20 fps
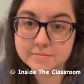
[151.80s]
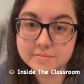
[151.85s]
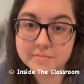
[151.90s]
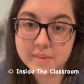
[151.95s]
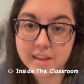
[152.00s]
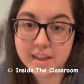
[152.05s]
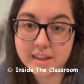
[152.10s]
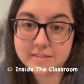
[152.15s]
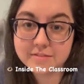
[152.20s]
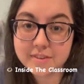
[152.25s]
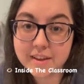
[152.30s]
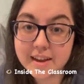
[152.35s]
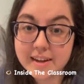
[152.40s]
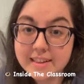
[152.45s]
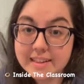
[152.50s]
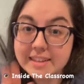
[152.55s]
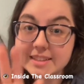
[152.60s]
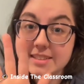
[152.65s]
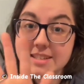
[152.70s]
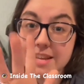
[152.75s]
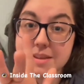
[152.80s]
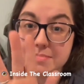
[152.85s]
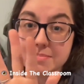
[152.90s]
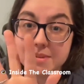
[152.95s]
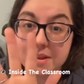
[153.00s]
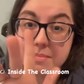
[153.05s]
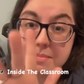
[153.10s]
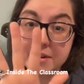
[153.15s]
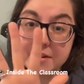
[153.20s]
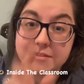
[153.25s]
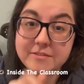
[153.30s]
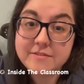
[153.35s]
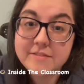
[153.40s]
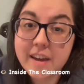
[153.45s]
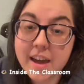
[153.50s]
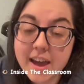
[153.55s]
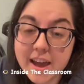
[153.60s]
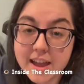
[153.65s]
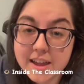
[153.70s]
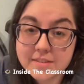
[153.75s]
And finally, tip number
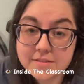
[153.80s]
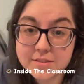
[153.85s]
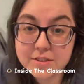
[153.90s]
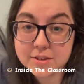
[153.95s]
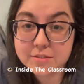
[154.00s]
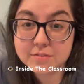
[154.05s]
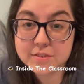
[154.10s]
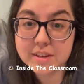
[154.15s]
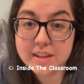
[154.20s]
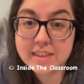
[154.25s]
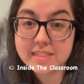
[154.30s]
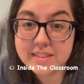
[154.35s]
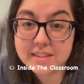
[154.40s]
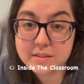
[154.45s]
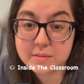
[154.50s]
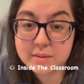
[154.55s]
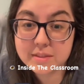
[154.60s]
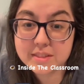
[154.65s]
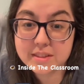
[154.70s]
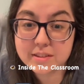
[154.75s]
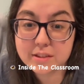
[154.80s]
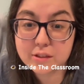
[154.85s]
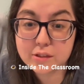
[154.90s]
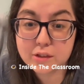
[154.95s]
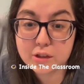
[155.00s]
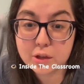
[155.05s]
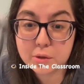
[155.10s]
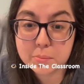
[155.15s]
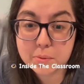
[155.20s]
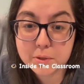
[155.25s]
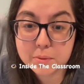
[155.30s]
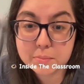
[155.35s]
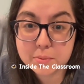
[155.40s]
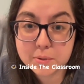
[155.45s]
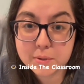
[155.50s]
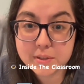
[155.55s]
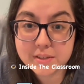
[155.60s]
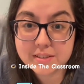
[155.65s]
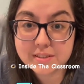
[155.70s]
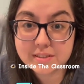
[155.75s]
5. Don't forget this one. This is super
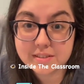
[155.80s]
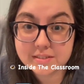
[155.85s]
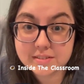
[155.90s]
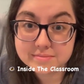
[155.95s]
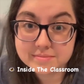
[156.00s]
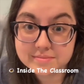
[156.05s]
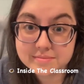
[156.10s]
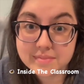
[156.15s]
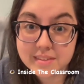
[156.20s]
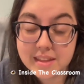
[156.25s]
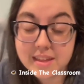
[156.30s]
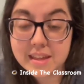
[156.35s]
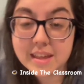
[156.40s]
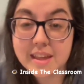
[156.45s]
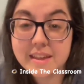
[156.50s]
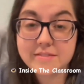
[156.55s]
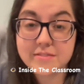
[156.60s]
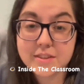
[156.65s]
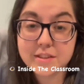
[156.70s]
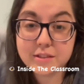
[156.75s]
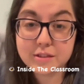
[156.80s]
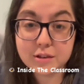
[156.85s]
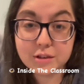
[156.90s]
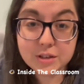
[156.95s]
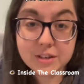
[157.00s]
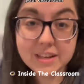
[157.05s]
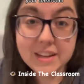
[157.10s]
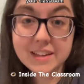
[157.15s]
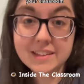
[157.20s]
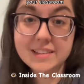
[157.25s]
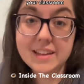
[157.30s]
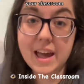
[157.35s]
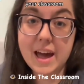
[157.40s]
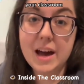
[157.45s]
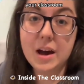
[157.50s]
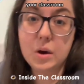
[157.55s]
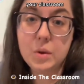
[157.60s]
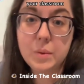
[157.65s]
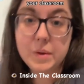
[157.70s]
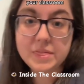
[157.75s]
important. If the student is
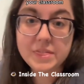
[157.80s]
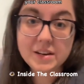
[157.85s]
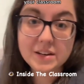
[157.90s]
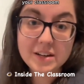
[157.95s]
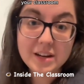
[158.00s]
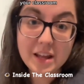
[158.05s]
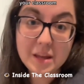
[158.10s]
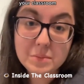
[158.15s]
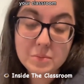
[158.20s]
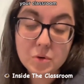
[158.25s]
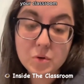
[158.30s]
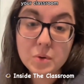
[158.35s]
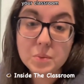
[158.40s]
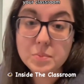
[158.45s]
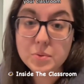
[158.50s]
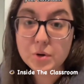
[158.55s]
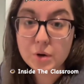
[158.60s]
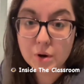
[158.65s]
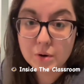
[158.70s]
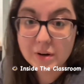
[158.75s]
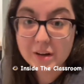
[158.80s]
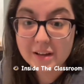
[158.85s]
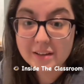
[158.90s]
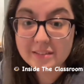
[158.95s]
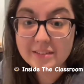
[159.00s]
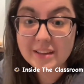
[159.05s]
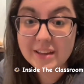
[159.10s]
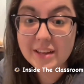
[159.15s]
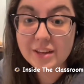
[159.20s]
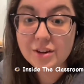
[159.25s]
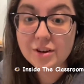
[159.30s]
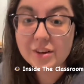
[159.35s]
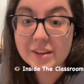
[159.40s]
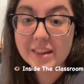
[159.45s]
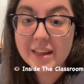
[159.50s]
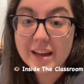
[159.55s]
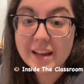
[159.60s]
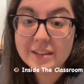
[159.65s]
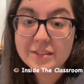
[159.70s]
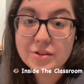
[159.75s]
out with their name or pronouns in your
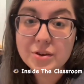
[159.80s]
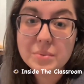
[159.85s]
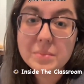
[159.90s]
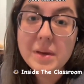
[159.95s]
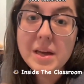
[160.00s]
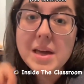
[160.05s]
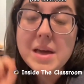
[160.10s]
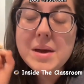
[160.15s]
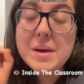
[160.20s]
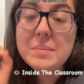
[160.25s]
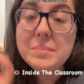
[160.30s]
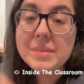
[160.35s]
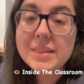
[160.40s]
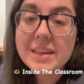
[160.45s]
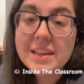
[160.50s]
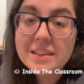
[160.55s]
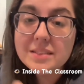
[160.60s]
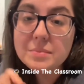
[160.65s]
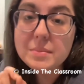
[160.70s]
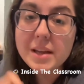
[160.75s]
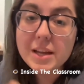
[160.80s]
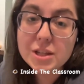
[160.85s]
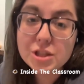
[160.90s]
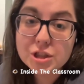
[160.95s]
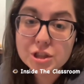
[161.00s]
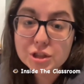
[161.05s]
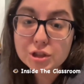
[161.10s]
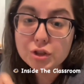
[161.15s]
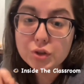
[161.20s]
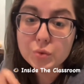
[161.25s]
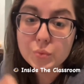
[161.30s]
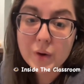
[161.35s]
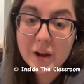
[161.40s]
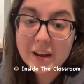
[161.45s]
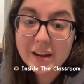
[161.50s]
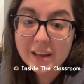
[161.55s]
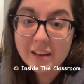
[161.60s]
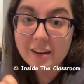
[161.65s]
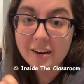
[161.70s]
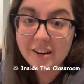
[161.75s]
classroom, please make sure to write
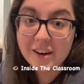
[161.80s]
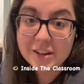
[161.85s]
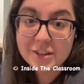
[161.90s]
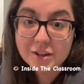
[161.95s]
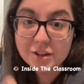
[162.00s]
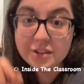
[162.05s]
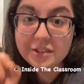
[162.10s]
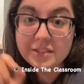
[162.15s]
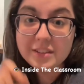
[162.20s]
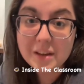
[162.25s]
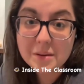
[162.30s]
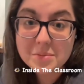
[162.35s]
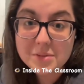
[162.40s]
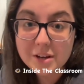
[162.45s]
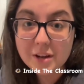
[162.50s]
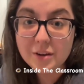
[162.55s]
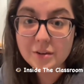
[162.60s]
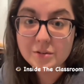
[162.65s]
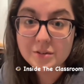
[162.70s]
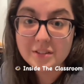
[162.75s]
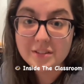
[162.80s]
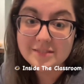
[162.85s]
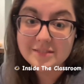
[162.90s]
it on your subnotes.